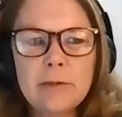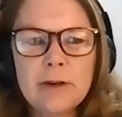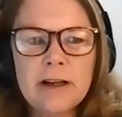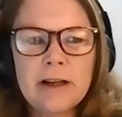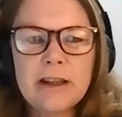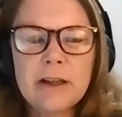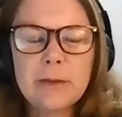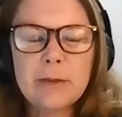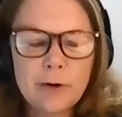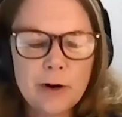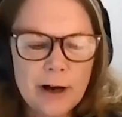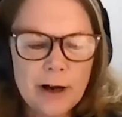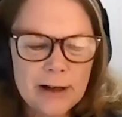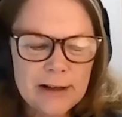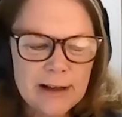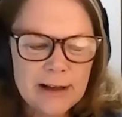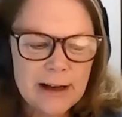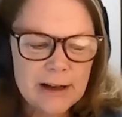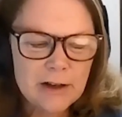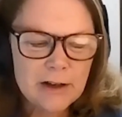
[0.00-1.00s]
but in the
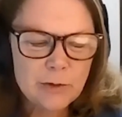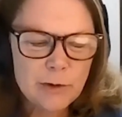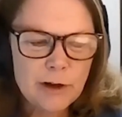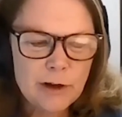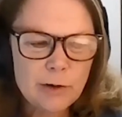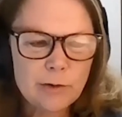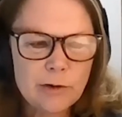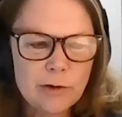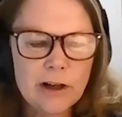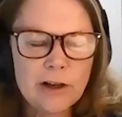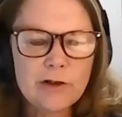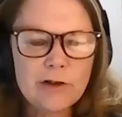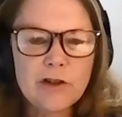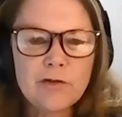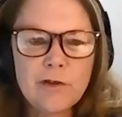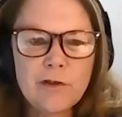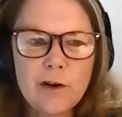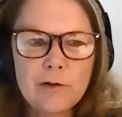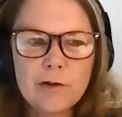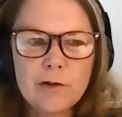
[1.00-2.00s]
process, we don't want to lose
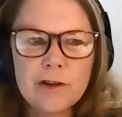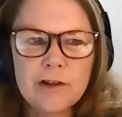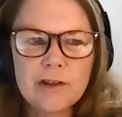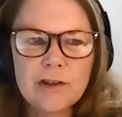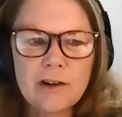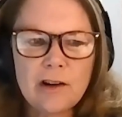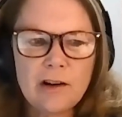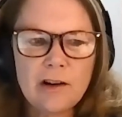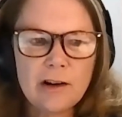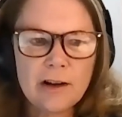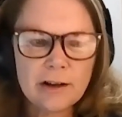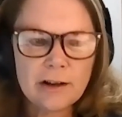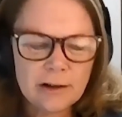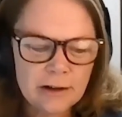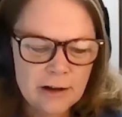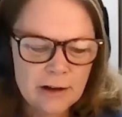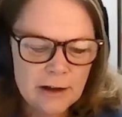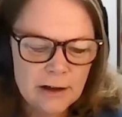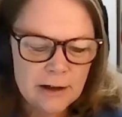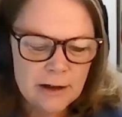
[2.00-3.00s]
focus on
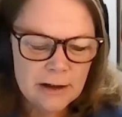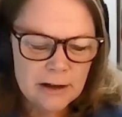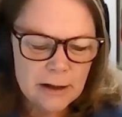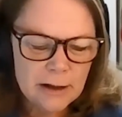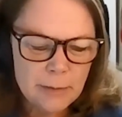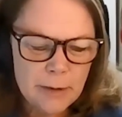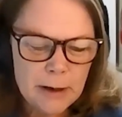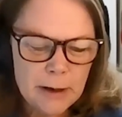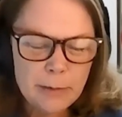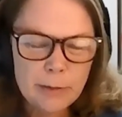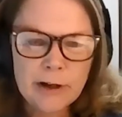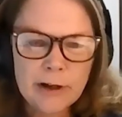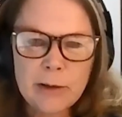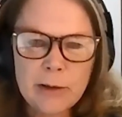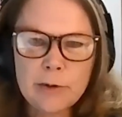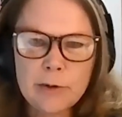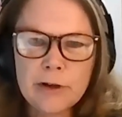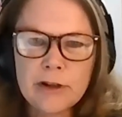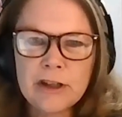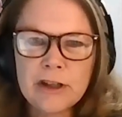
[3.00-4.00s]
the people
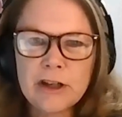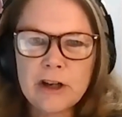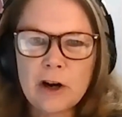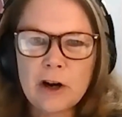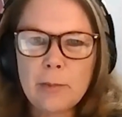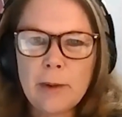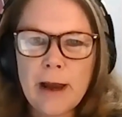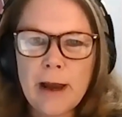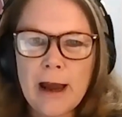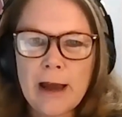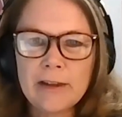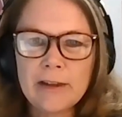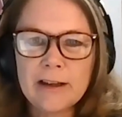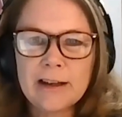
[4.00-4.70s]
he puts in our path.